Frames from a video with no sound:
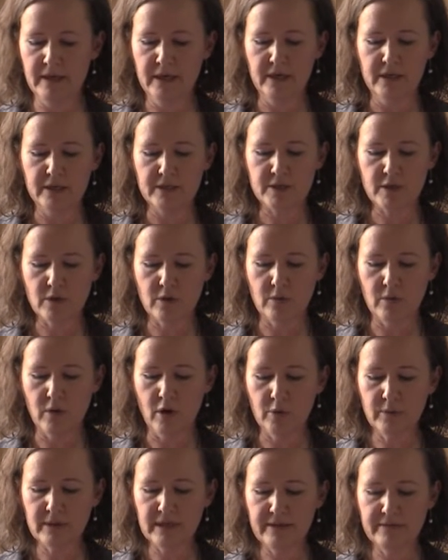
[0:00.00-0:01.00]
So
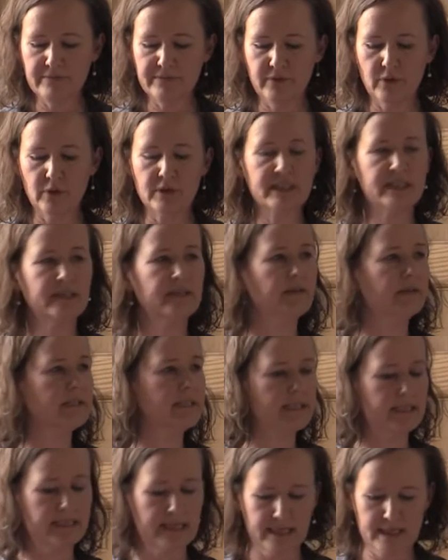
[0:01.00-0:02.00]
only
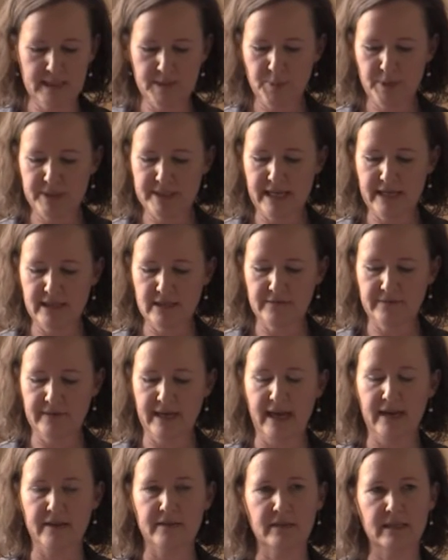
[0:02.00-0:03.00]
46% of
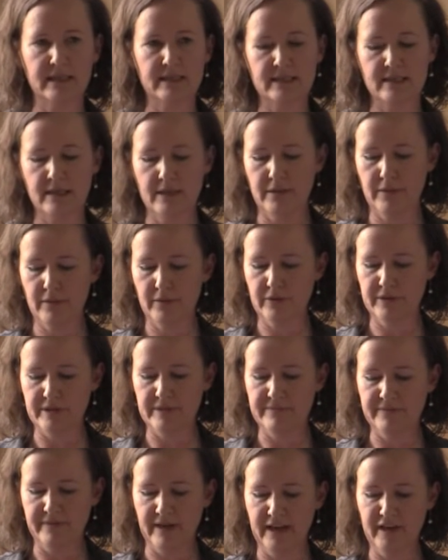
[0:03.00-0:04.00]
Catholics and
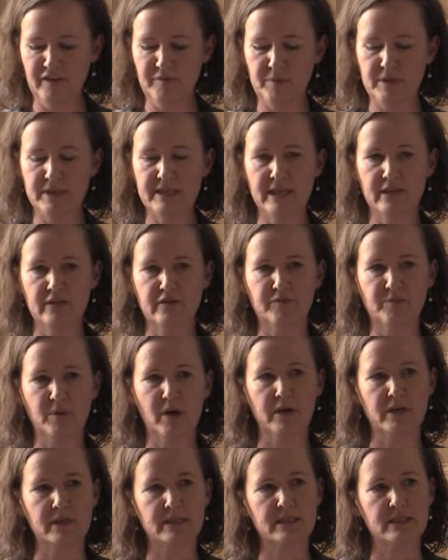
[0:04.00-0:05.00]
35% of
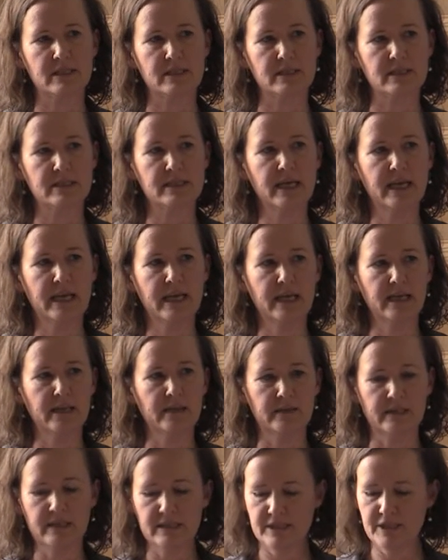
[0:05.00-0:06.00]
Protestants
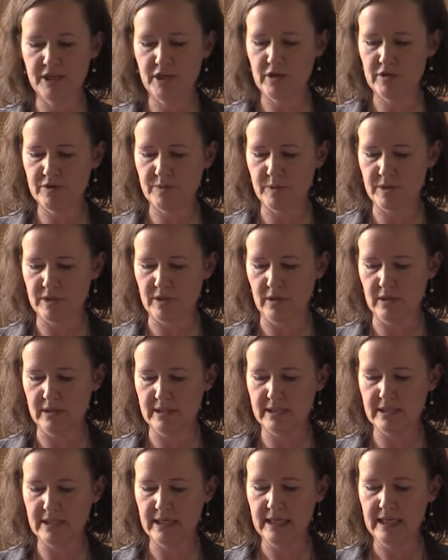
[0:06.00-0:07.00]
in this year's
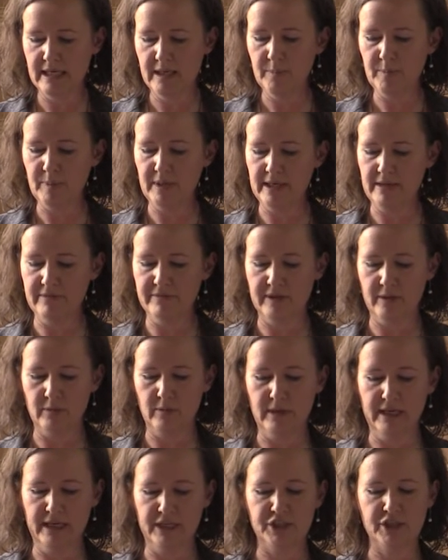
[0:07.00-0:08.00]
results believe that
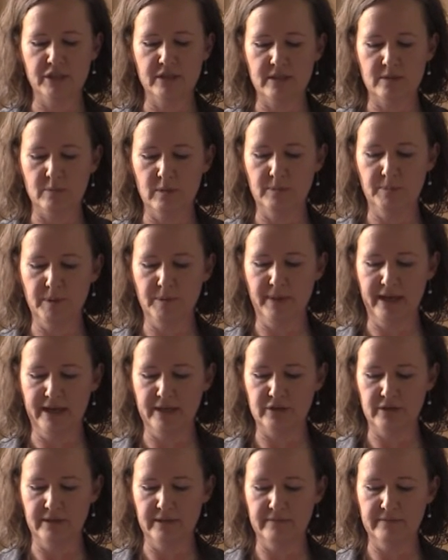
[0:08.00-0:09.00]
relations will be
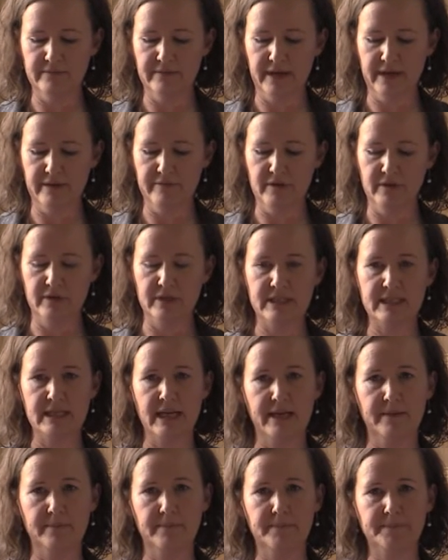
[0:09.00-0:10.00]
better in 5 years'
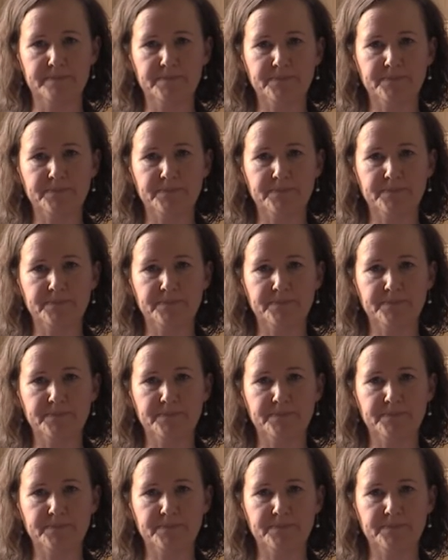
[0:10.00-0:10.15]
time.